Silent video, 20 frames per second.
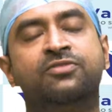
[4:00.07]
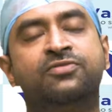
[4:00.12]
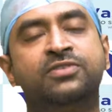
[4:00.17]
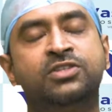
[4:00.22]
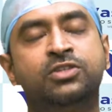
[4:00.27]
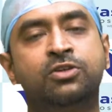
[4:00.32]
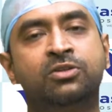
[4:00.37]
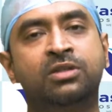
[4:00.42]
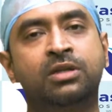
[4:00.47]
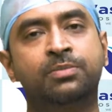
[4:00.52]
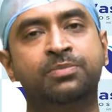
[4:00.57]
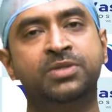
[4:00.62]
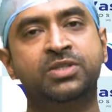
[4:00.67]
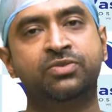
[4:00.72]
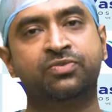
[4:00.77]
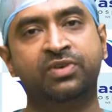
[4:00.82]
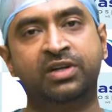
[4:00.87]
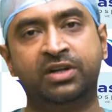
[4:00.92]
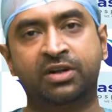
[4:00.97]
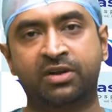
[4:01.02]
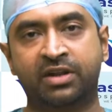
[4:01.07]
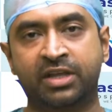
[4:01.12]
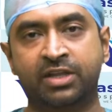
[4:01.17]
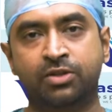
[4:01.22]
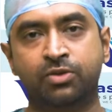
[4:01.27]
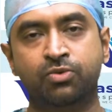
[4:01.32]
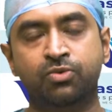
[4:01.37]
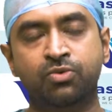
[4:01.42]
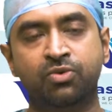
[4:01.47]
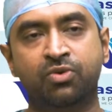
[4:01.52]
physiotherapist will train
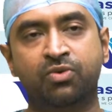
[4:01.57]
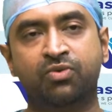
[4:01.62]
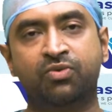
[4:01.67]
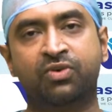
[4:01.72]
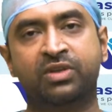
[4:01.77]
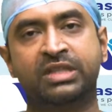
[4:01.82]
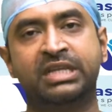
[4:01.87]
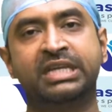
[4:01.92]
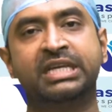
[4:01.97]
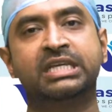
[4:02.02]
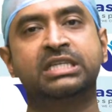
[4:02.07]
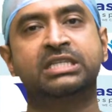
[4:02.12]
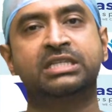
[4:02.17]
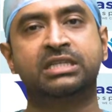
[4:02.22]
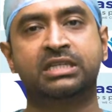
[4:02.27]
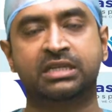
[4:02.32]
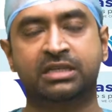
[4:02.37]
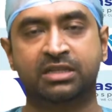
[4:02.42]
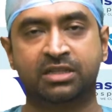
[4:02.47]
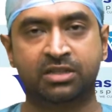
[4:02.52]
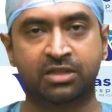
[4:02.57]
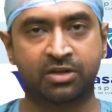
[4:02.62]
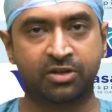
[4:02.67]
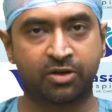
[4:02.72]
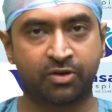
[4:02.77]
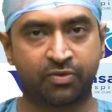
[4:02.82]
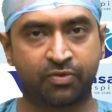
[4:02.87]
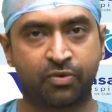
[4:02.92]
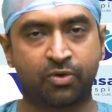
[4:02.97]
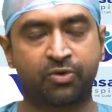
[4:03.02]
you for the next 3
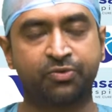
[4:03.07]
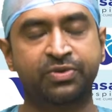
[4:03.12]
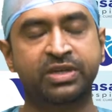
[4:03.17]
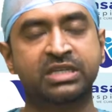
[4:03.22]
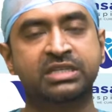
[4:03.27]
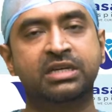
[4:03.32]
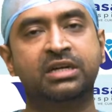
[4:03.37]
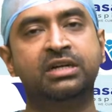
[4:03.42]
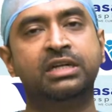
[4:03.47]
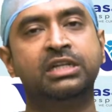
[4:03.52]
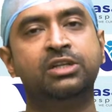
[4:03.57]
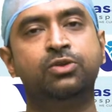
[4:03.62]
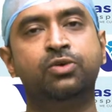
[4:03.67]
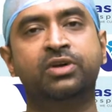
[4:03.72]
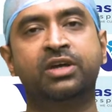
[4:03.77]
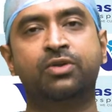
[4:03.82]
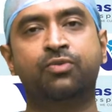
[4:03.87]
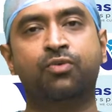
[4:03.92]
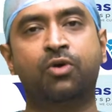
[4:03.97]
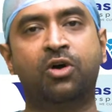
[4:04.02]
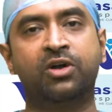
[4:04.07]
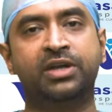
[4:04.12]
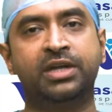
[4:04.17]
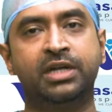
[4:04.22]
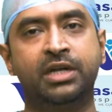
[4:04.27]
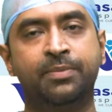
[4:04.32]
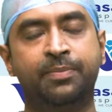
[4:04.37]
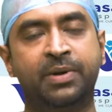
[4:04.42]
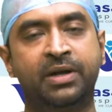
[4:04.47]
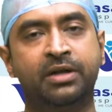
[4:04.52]
or 4 weeks until you can walk
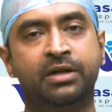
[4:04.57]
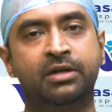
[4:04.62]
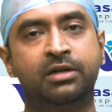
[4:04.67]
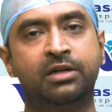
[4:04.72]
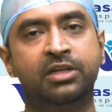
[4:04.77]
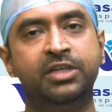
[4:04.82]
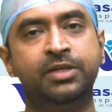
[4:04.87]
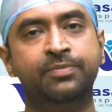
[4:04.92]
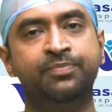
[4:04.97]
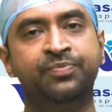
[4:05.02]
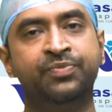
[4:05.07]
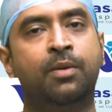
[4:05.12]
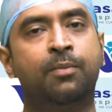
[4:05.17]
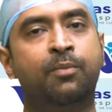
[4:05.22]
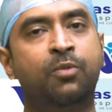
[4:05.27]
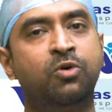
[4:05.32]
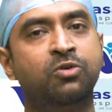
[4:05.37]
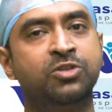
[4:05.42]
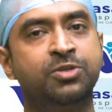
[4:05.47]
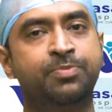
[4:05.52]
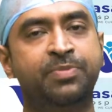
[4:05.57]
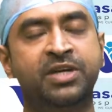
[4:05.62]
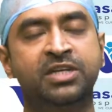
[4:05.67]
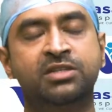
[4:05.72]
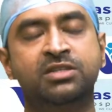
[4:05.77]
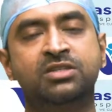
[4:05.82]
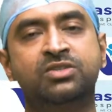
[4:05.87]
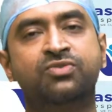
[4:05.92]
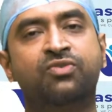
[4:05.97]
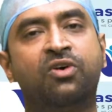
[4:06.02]
independently. Most
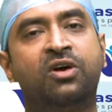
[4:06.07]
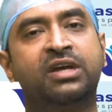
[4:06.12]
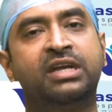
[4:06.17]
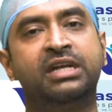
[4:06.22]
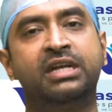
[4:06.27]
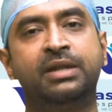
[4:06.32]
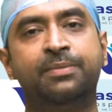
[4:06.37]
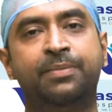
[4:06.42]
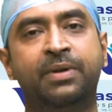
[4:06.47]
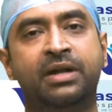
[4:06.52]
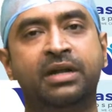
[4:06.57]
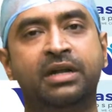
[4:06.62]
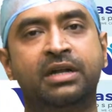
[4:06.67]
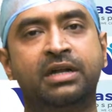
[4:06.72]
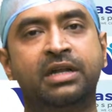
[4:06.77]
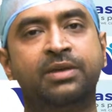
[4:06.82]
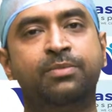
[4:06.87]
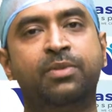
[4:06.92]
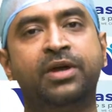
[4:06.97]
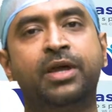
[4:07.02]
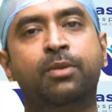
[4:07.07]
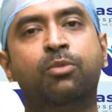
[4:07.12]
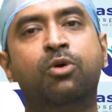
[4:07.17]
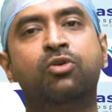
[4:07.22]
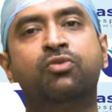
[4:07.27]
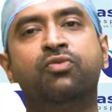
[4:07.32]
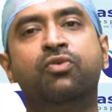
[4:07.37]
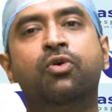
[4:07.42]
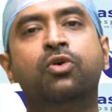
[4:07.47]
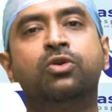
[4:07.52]
patients walk independently by
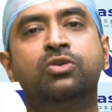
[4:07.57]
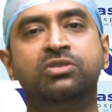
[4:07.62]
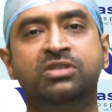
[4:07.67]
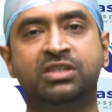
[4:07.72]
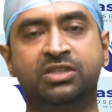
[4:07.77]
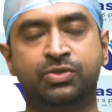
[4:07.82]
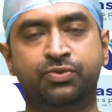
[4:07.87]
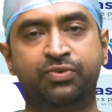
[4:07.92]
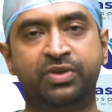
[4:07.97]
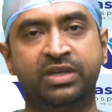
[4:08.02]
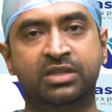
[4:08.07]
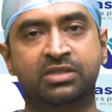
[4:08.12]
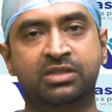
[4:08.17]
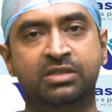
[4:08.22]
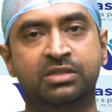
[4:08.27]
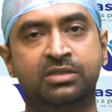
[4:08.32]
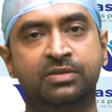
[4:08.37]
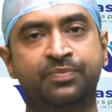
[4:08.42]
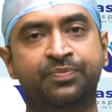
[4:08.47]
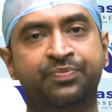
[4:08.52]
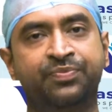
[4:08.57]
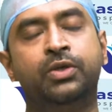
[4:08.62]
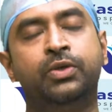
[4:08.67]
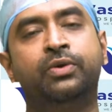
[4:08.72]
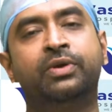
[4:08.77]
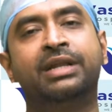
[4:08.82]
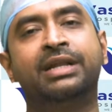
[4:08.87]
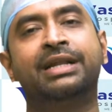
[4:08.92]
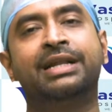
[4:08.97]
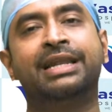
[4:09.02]
about 4 to 6 weeks. You
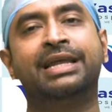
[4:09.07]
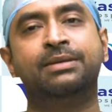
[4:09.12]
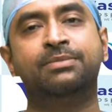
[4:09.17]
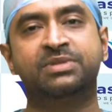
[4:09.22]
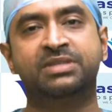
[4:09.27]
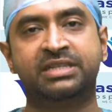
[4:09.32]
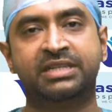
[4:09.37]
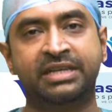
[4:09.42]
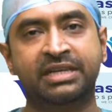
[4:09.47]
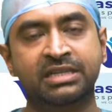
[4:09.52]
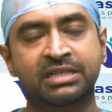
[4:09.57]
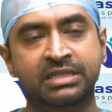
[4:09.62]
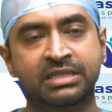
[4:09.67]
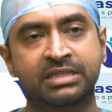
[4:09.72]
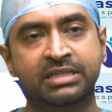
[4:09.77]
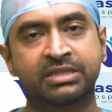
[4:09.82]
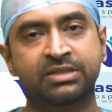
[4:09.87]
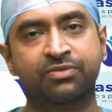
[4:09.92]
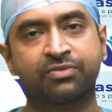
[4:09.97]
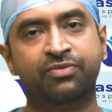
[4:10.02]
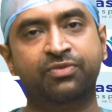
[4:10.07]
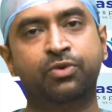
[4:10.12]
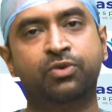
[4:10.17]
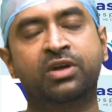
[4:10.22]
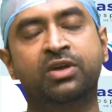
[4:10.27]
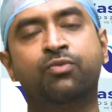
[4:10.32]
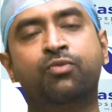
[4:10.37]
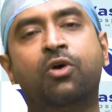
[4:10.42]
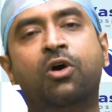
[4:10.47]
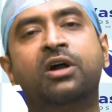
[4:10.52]
can climb stairs, you
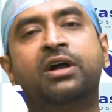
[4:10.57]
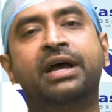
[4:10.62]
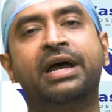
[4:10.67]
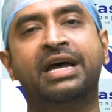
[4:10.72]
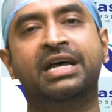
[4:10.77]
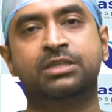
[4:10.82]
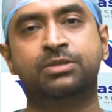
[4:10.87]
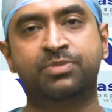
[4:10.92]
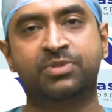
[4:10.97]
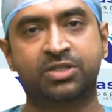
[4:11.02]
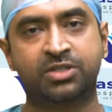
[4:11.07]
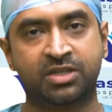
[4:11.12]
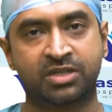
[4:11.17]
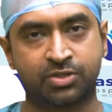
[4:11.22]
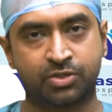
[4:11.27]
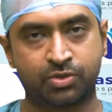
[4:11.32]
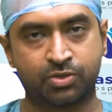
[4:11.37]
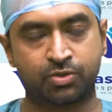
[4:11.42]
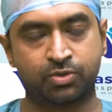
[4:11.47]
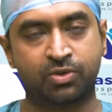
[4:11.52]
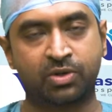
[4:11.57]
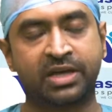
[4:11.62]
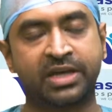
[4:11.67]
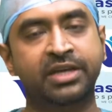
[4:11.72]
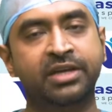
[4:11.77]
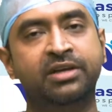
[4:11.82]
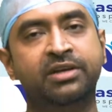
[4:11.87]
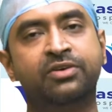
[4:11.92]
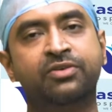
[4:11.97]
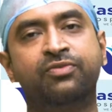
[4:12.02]
can walk as much as you
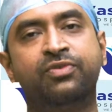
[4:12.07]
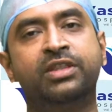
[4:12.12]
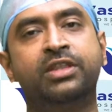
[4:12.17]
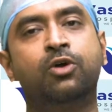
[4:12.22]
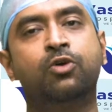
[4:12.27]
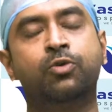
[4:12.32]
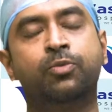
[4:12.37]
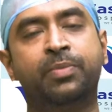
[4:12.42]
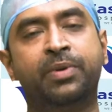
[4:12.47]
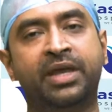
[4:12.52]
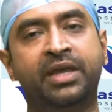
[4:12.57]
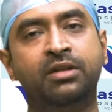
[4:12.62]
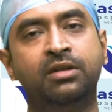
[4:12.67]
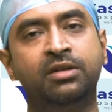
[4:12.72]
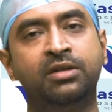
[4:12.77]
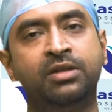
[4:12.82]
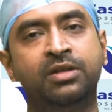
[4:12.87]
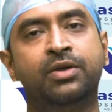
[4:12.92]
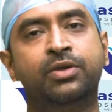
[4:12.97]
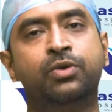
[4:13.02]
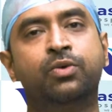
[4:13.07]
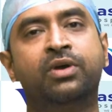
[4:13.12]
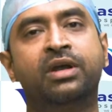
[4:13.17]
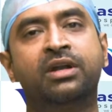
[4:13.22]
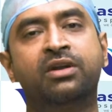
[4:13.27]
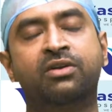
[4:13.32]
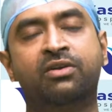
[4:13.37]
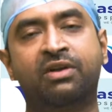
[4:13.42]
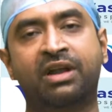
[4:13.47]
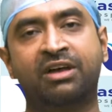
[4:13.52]
like without pain, you
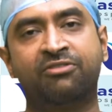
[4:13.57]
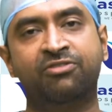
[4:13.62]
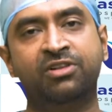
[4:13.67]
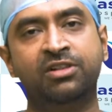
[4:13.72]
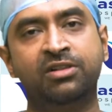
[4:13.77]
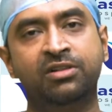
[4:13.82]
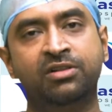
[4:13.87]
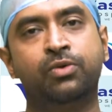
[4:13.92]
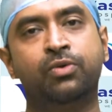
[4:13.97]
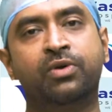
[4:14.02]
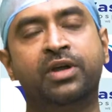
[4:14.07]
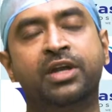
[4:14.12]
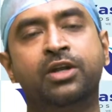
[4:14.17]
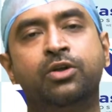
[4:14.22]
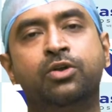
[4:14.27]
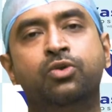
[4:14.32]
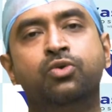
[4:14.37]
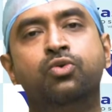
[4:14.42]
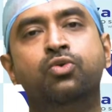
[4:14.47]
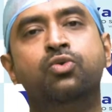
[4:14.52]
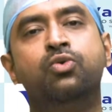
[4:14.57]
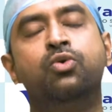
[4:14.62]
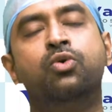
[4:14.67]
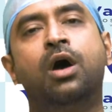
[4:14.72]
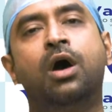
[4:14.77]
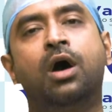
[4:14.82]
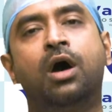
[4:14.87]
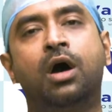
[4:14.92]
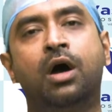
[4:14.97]
can travel, you can do